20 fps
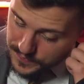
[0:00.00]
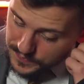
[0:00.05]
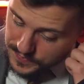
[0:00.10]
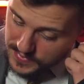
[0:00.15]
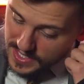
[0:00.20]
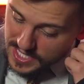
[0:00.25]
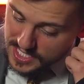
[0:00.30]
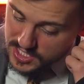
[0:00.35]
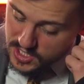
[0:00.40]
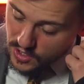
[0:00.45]

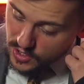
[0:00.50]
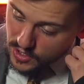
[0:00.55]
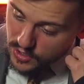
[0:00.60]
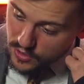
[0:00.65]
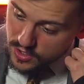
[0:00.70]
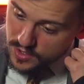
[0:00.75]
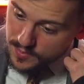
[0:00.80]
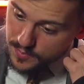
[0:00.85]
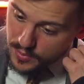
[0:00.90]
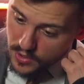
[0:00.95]
And so, like, you
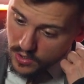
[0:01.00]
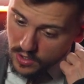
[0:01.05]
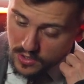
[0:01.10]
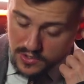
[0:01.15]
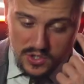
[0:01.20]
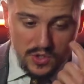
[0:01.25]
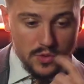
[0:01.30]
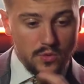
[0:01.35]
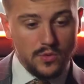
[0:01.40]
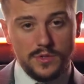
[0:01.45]
can put all the
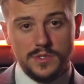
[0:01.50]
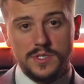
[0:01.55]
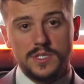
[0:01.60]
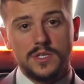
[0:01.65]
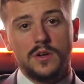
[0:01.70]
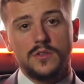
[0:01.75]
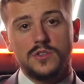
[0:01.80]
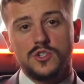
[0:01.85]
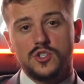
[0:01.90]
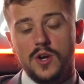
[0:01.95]
tools and all
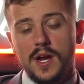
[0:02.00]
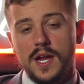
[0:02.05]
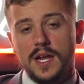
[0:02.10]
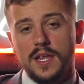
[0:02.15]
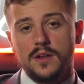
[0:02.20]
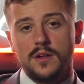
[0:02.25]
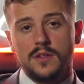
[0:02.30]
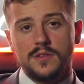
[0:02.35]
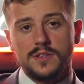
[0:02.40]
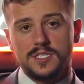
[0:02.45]
the training and
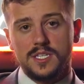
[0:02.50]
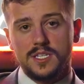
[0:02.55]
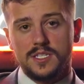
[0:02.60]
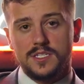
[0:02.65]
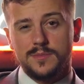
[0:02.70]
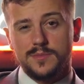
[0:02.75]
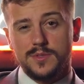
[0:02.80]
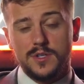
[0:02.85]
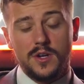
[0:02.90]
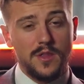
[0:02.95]
all the
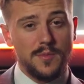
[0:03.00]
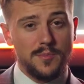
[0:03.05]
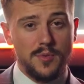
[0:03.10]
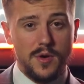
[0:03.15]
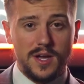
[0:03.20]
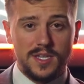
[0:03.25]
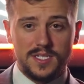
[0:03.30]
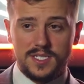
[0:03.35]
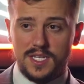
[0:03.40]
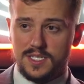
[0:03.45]
systems and all the
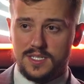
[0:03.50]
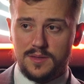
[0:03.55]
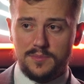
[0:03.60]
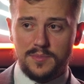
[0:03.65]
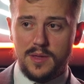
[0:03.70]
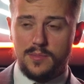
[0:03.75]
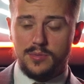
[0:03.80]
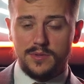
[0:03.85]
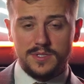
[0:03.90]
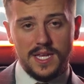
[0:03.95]
process in
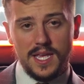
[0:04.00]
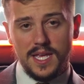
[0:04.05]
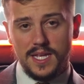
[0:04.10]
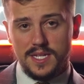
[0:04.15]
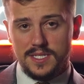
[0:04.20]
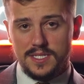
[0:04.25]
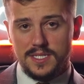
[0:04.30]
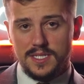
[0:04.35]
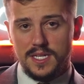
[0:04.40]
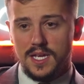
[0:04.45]
people's
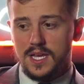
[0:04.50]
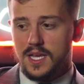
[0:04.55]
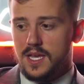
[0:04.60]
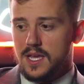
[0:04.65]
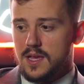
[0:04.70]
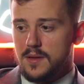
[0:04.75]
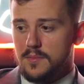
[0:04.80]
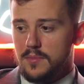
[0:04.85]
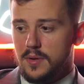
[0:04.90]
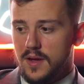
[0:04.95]
hands.
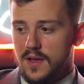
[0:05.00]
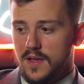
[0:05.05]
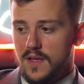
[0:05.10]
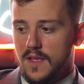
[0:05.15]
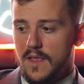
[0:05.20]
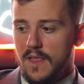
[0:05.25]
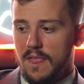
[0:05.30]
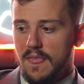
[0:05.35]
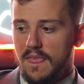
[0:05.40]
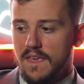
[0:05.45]
But
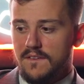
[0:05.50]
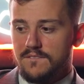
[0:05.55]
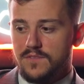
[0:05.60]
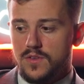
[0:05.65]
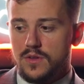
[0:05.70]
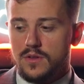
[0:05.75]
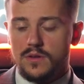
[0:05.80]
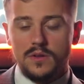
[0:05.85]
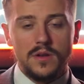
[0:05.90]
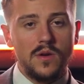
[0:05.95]
if you
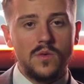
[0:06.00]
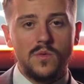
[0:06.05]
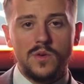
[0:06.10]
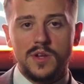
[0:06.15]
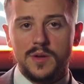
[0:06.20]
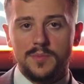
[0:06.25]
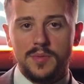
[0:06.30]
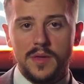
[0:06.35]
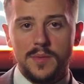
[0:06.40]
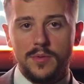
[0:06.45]
don't know what your
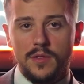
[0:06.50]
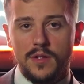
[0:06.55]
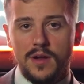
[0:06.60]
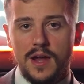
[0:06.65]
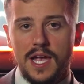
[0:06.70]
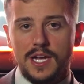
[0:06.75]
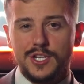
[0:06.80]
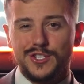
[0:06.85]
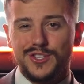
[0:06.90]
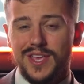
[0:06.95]
people are
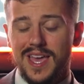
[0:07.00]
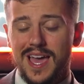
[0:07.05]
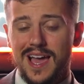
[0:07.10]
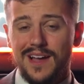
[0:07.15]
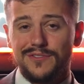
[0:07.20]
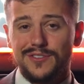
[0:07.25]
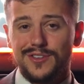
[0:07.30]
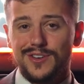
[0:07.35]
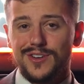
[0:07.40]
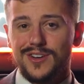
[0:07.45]
actually
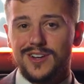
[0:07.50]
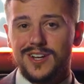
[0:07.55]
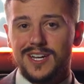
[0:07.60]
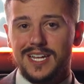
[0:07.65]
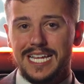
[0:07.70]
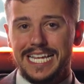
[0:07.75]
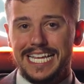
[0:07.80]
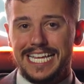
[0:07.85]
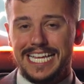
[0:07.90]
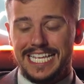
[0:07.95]
after,
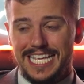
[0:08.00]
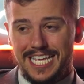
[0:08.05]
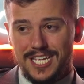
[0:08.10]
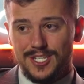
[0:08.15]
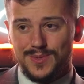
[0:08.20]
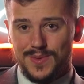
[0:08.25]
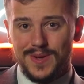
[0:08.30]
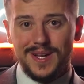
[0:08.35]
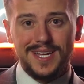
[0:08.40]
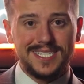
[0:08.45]
guess
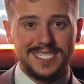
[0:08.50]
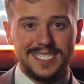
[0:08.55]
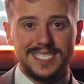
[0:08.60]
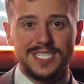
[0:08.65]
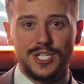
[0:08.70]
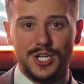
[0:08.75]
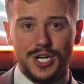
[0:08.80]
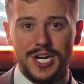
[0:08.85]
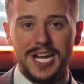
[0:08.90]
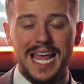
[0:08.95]
what?
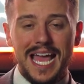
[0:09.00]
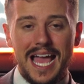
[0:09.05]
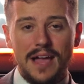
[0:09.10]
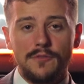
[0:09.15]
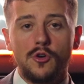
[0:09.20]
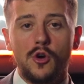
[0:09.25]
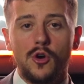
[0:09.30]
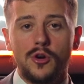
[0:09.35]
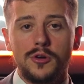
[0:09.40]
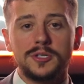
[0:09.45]
You're going to have a
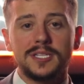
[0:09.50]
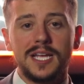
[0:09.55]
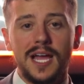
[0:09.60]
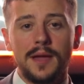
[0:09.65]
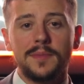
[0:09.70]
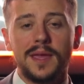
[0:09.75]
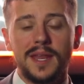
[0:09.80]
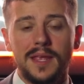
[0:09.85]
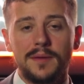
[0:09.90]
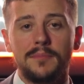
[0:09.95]
hard time
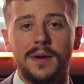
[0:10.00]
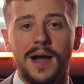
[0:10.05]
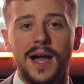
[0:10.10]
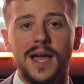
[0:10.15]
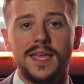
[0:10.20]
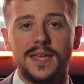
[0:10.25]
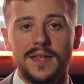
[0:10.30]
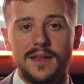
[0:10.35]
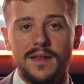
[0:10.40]
getting buy-in.